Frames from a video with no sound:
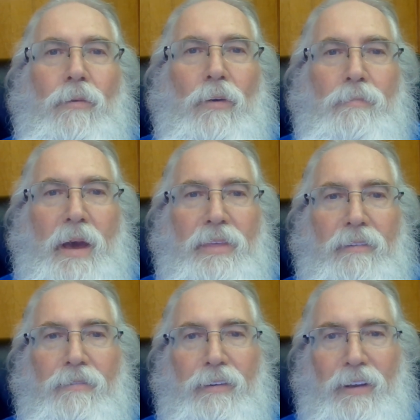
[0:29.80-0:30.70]
with
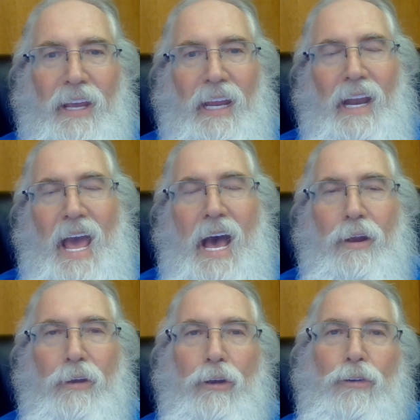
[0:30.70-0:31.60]
method 15,
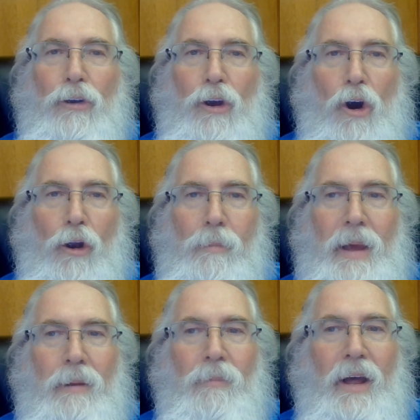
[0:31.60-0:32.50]
how to use your car to
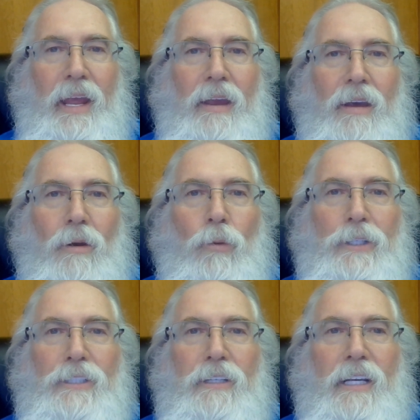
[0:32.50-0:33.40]
make money. We'll
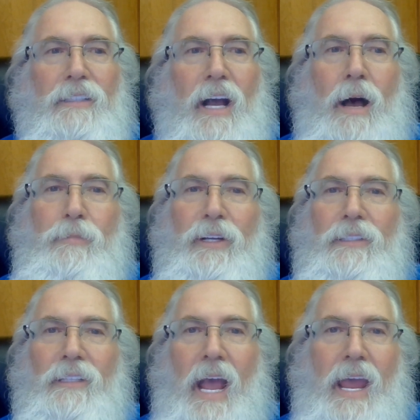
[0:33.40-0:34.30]
discuss
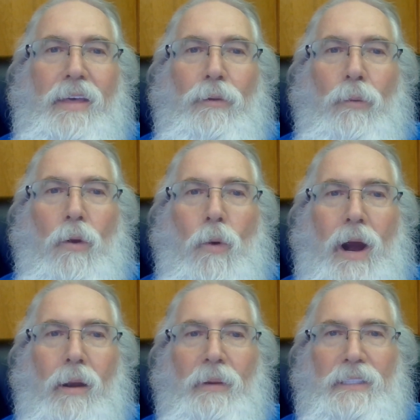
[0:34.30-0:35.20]
options and the
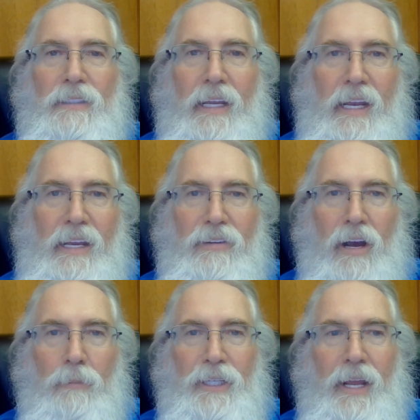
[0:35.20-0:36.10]
requirements that each
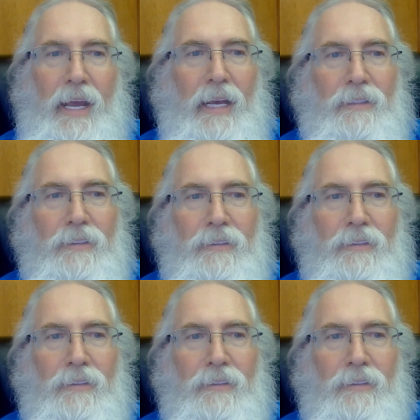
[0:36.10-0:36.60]
option has.